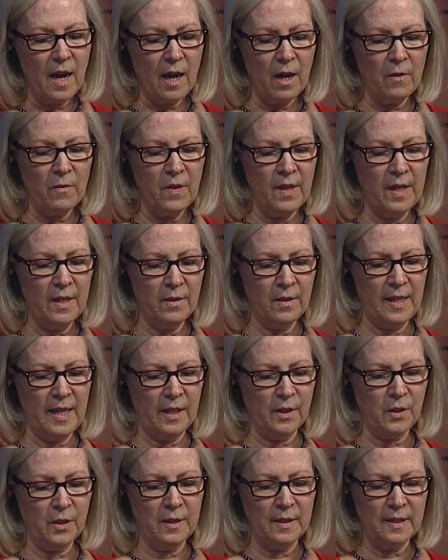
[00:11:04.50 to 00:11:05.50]
of the
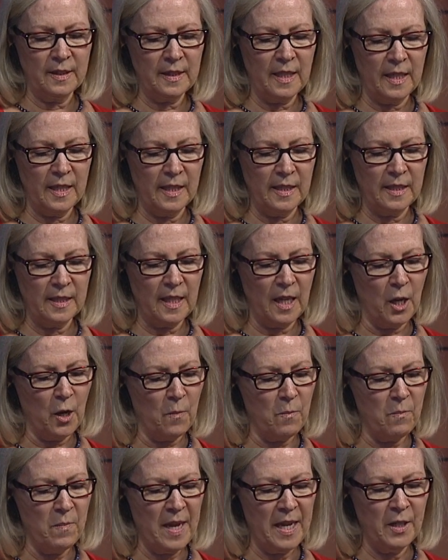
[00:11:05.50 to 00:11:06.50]
International Studies
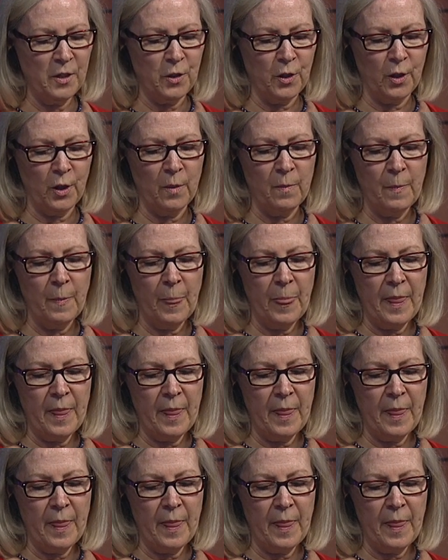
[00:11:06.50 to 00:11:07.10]
um, major.